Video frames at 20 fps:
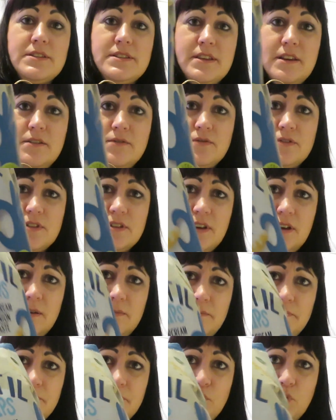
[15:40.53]
herself
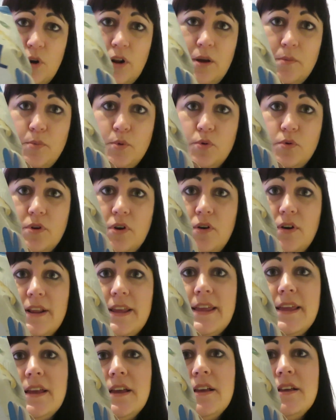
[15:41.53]
some, well, I bought
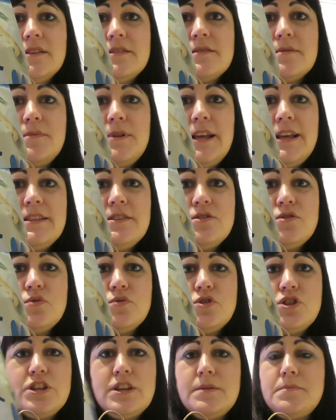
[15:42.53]
Holly some
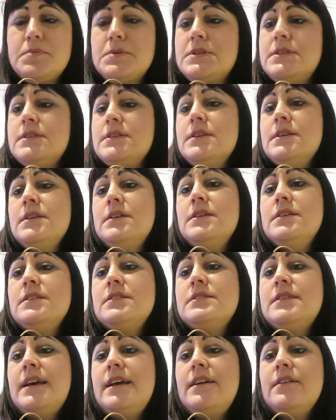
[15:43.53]
lentil chips,
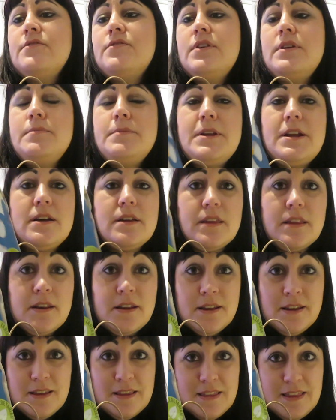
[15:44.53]
sour cream and onion.
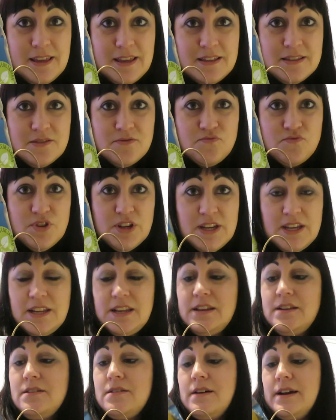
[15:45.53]
These are
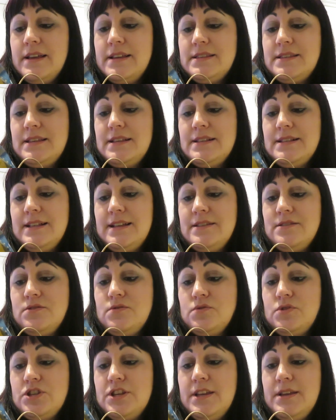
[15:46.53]
really nice, these
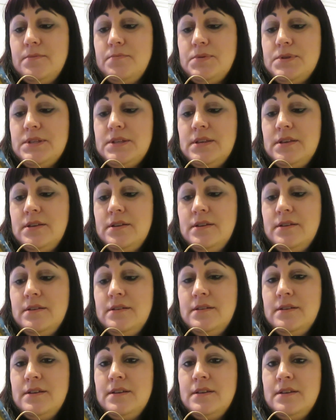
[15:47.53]
lentil chips.
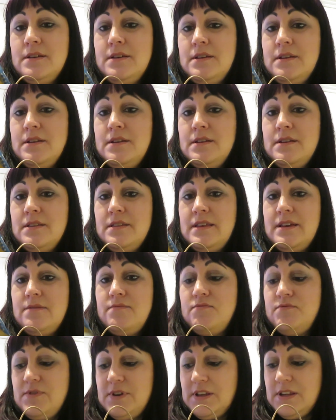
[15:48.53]
They're
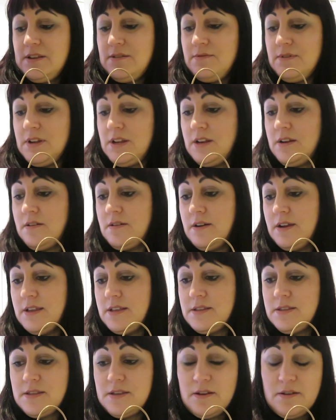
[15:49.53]
really, really
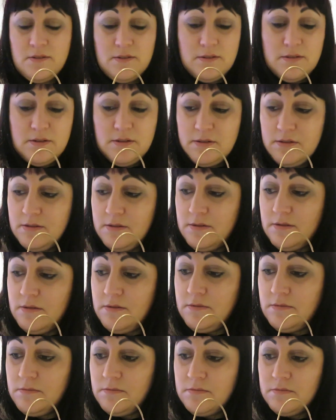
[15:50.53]
nice. So,
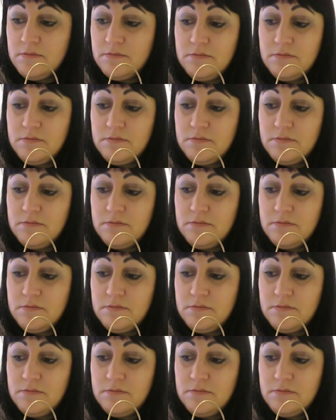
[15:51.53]
oh,